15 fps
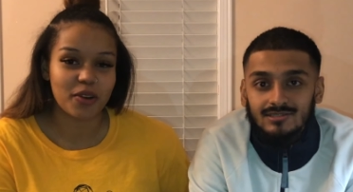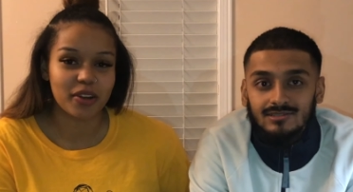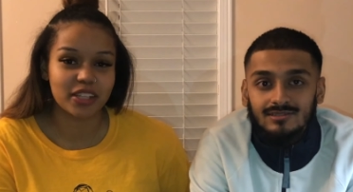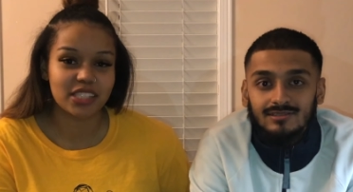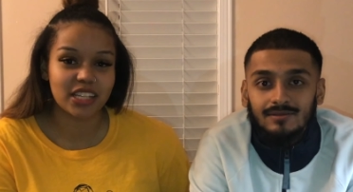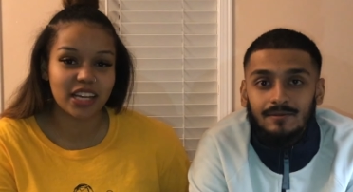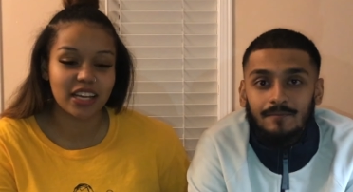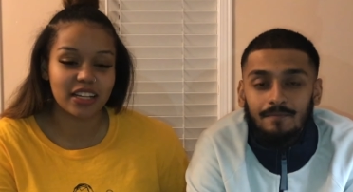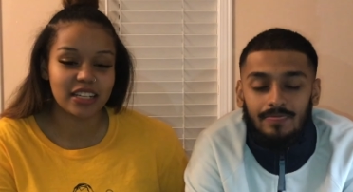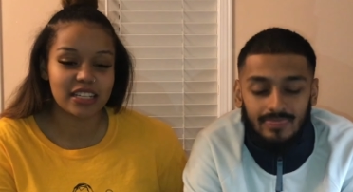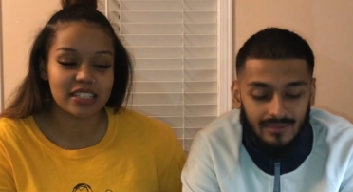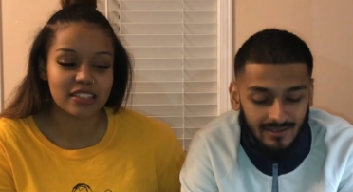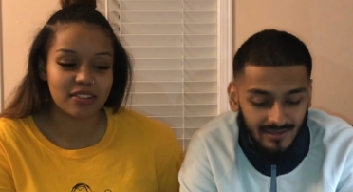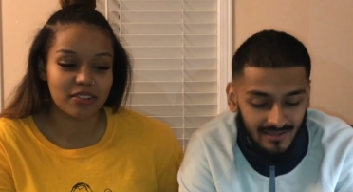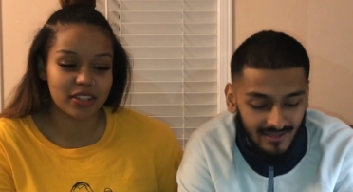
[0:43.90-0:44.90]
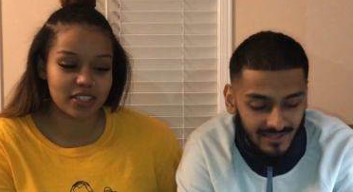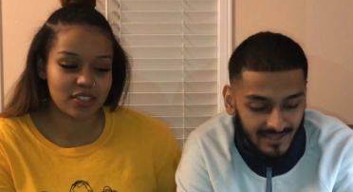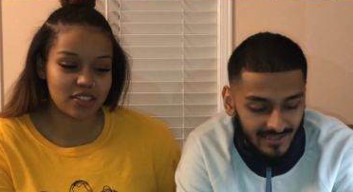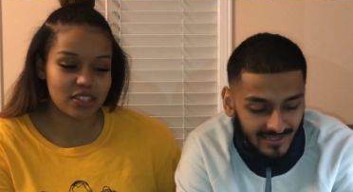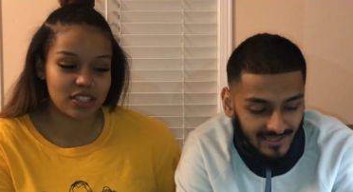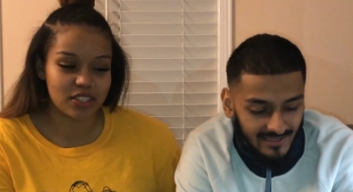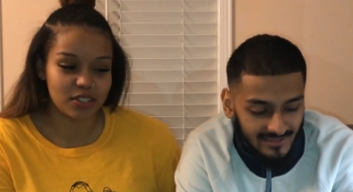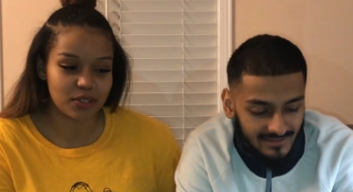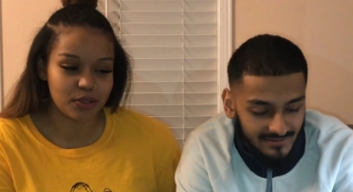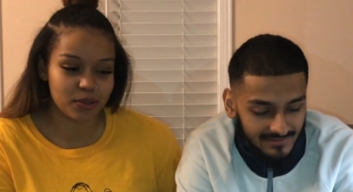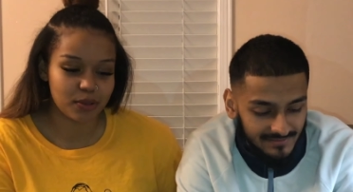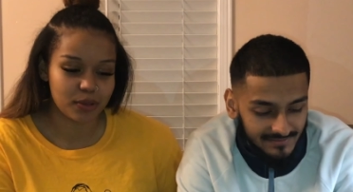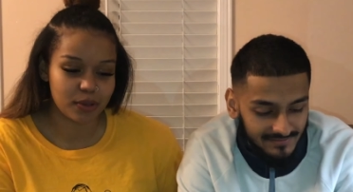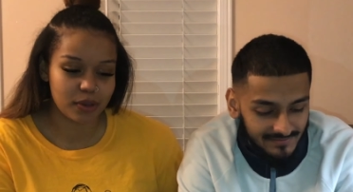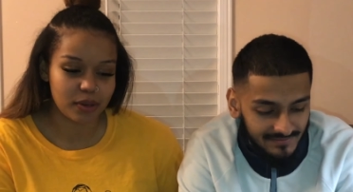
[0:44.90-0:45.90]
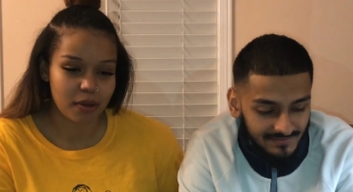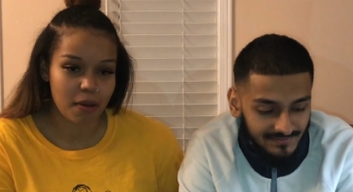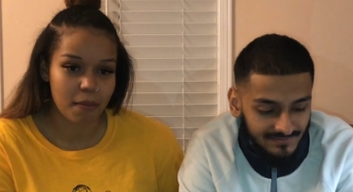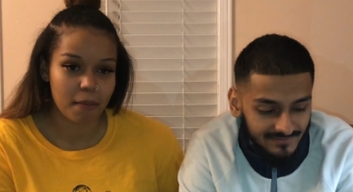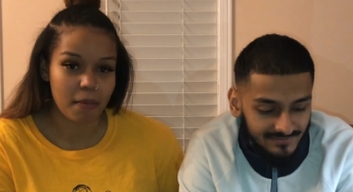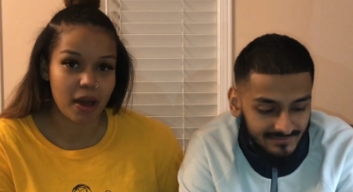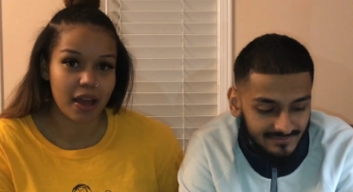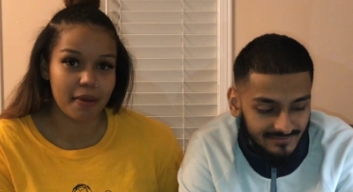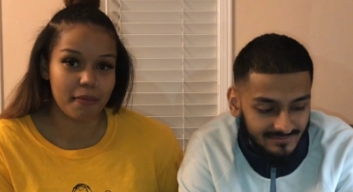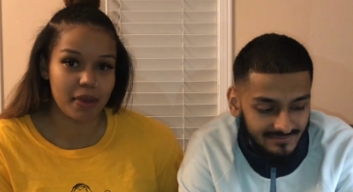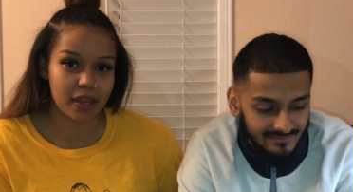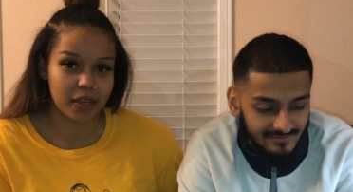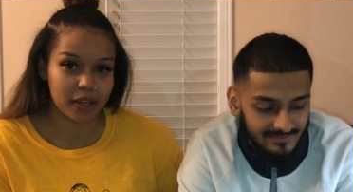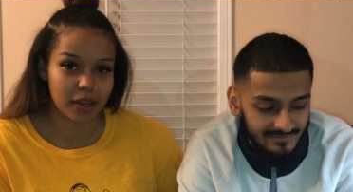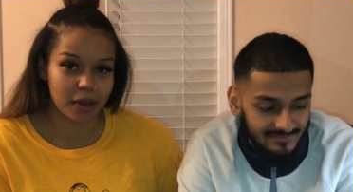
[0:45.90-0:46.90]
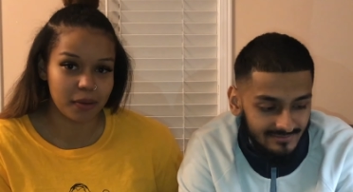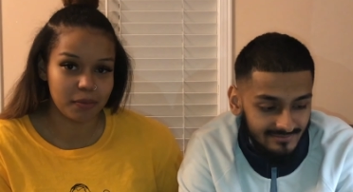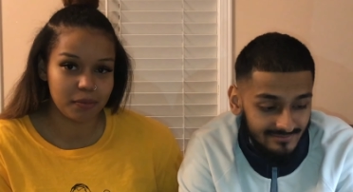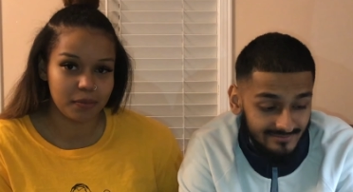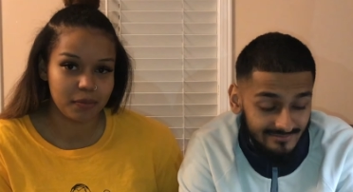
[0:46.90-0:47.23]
Speaker 1: Urshad is going to do my makeup.